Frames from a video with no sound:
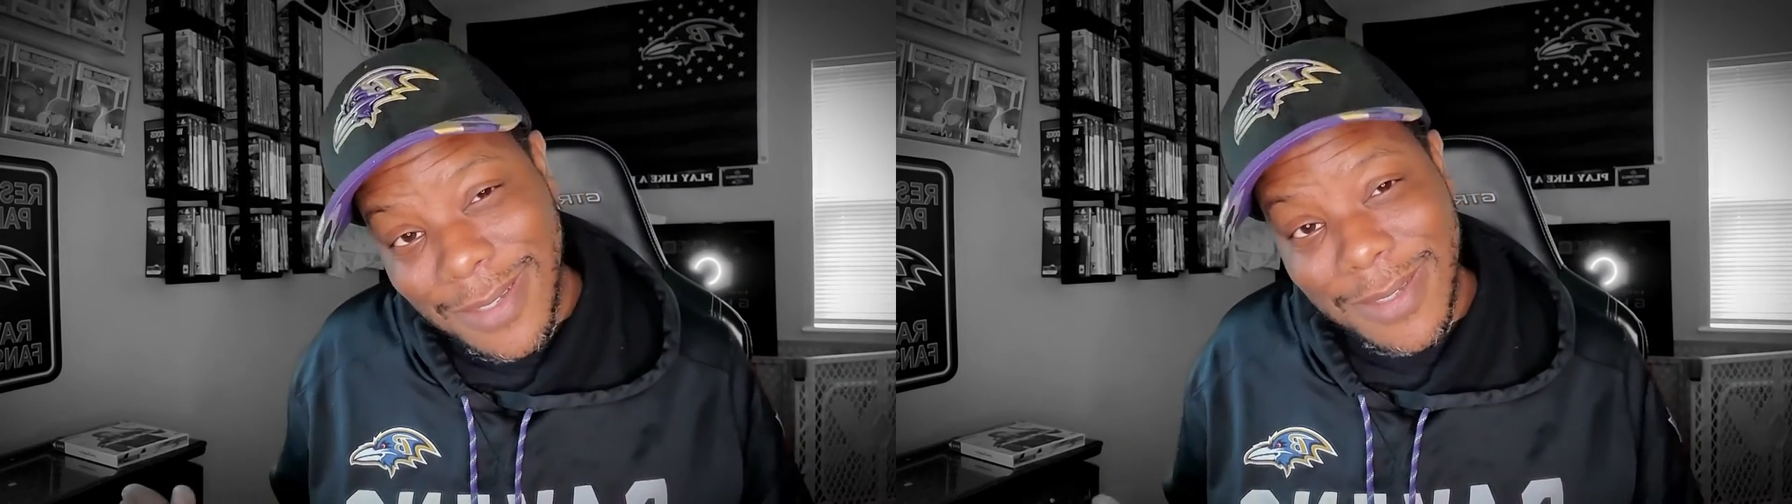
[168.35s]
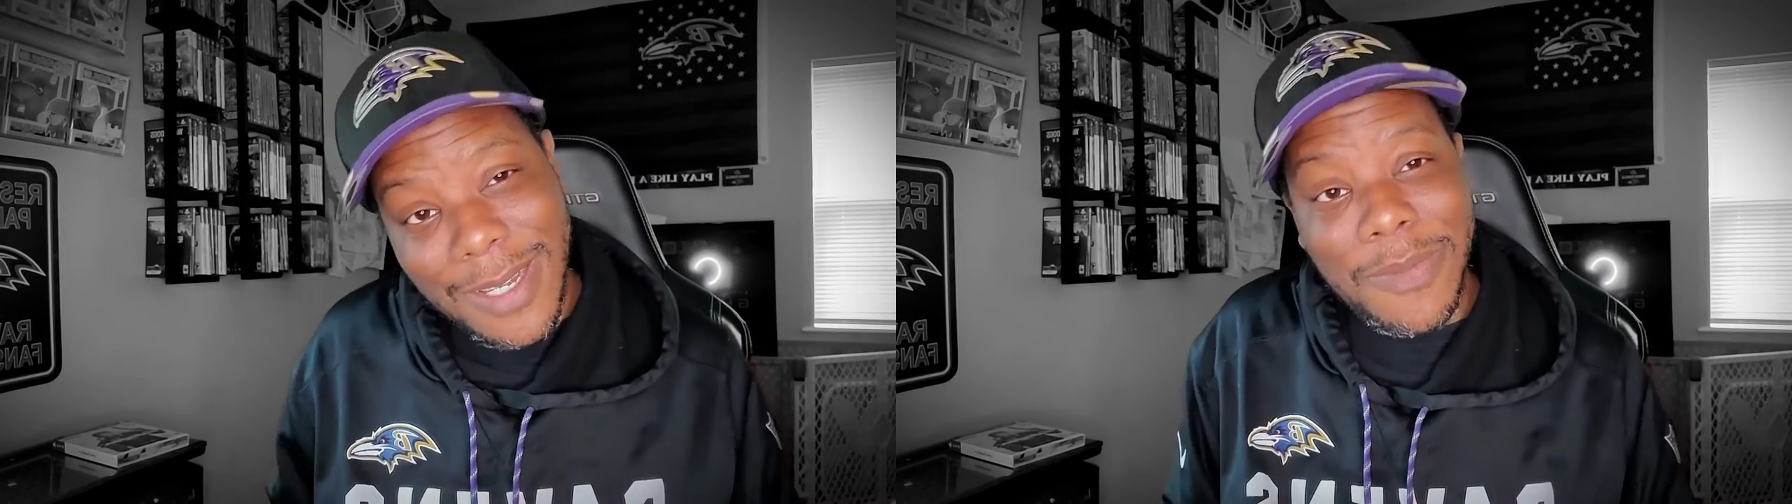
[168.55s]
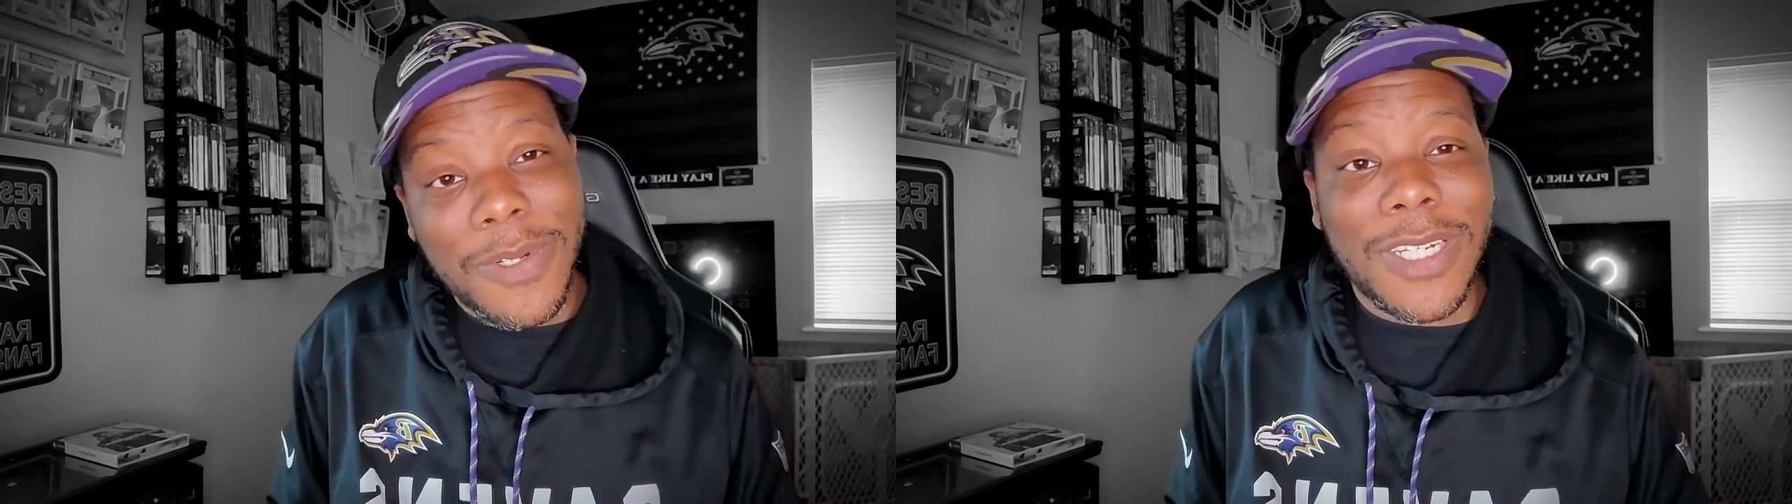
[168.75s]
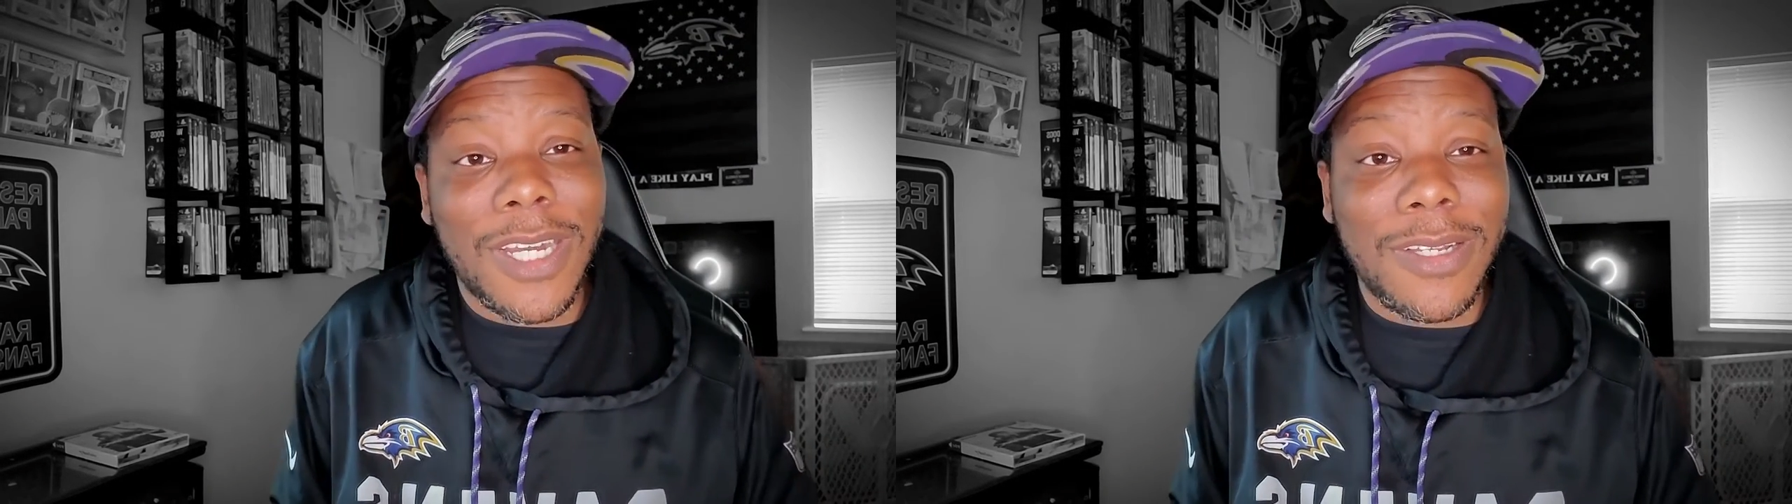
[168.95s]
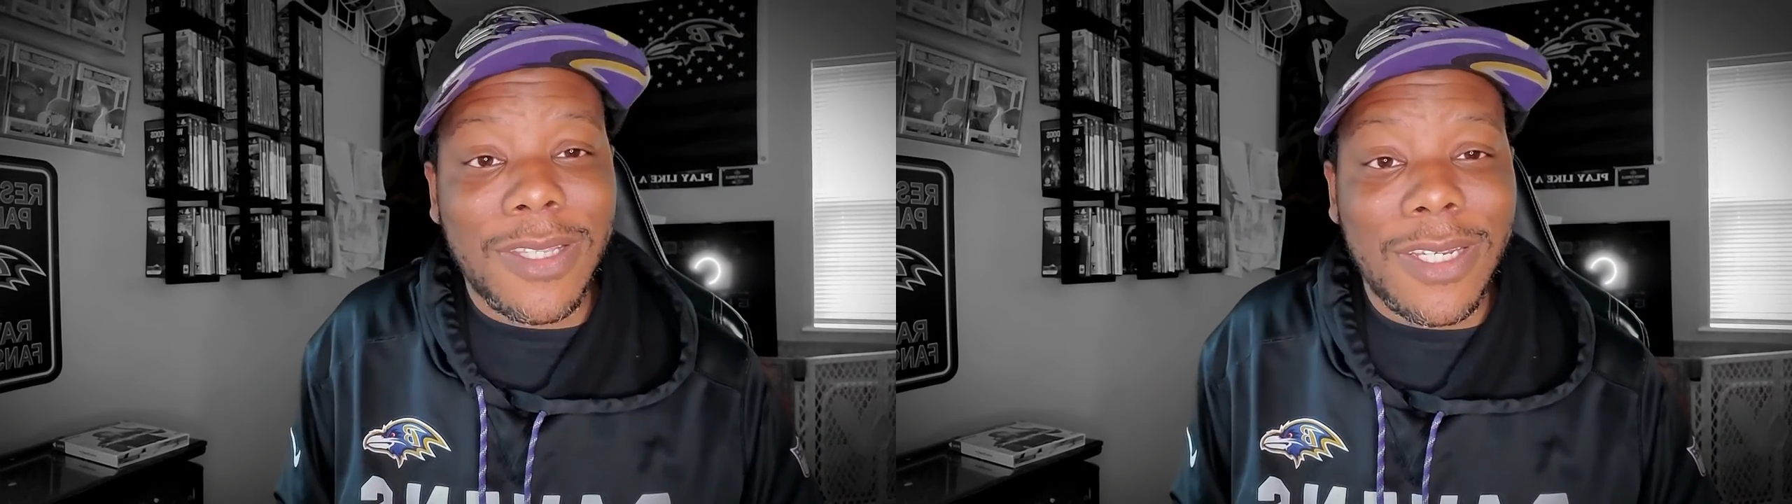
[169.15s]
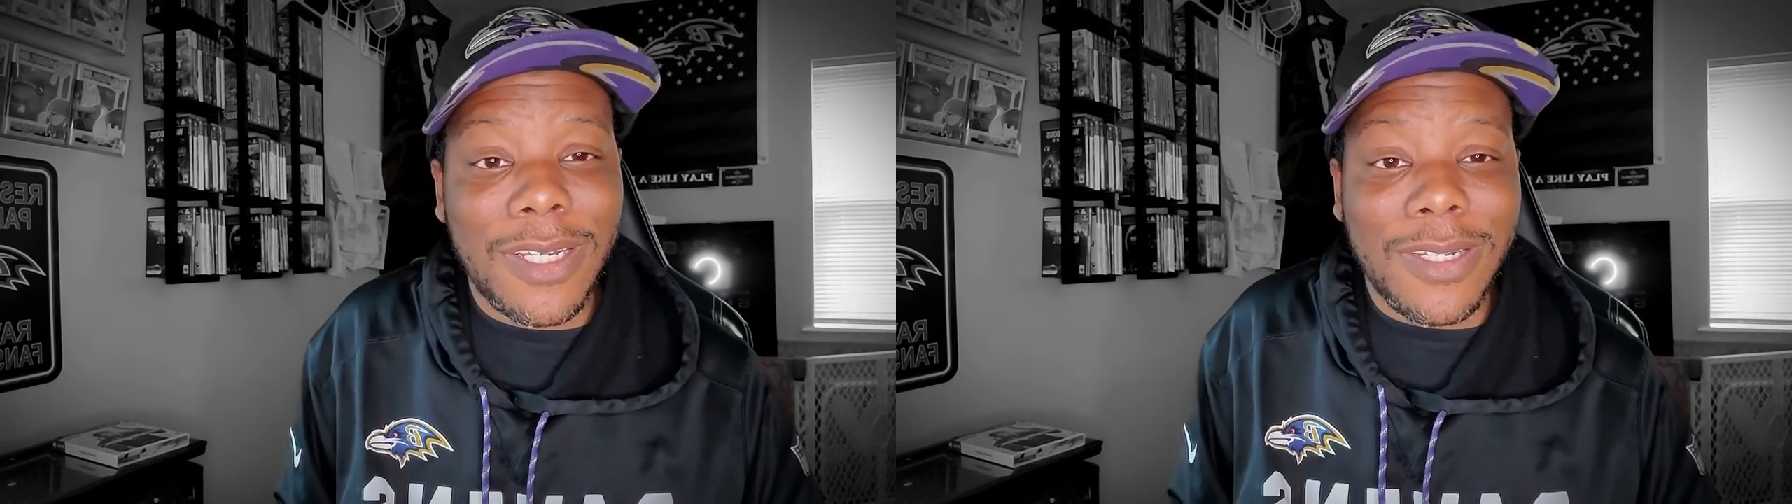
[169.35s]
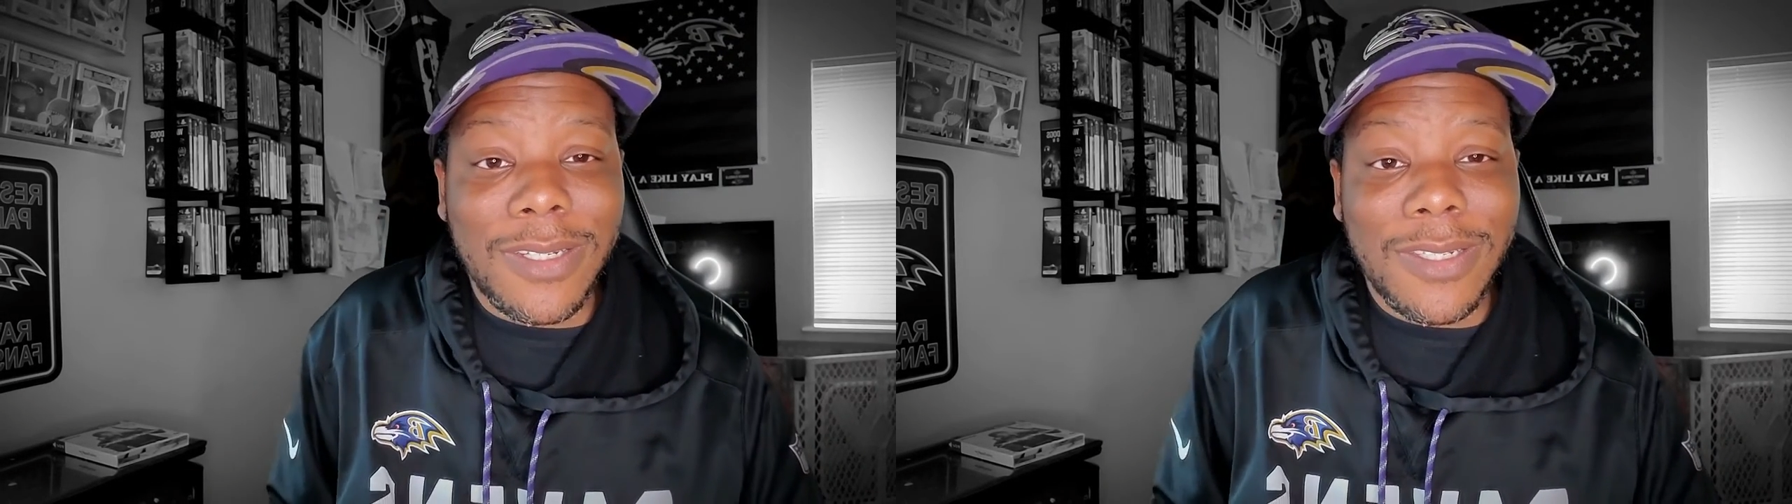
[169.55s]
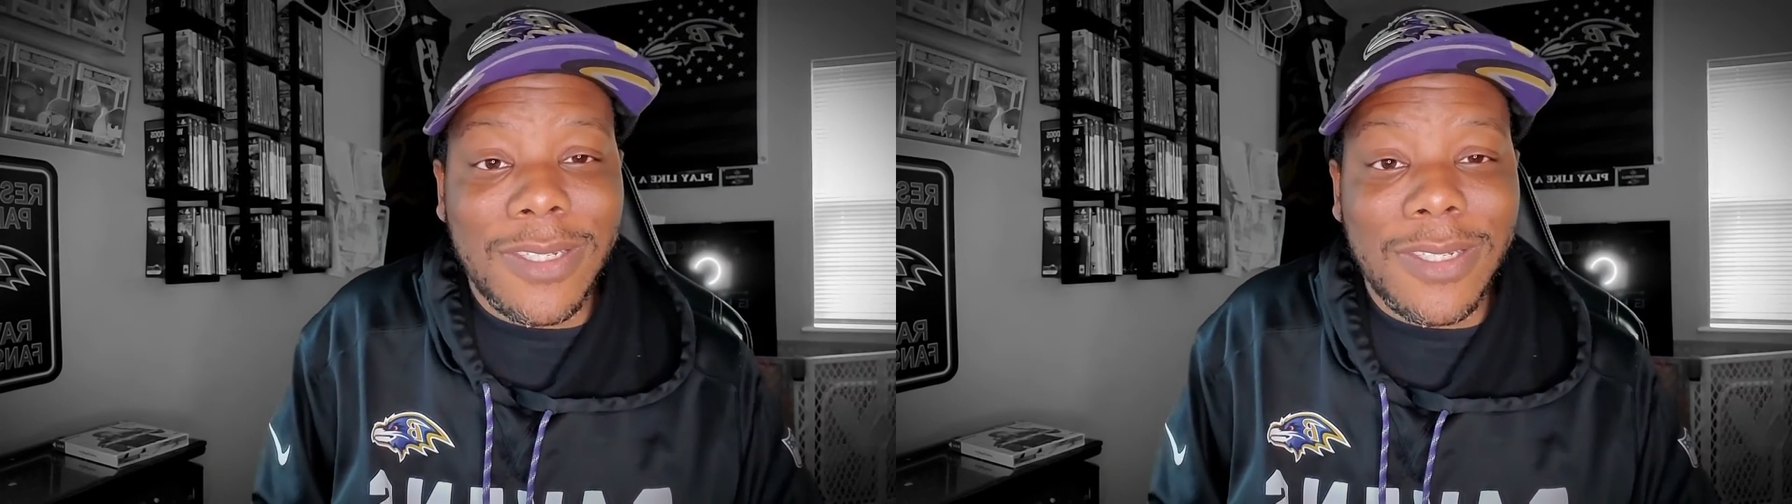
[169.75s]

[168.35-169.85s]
tell me what y'all think.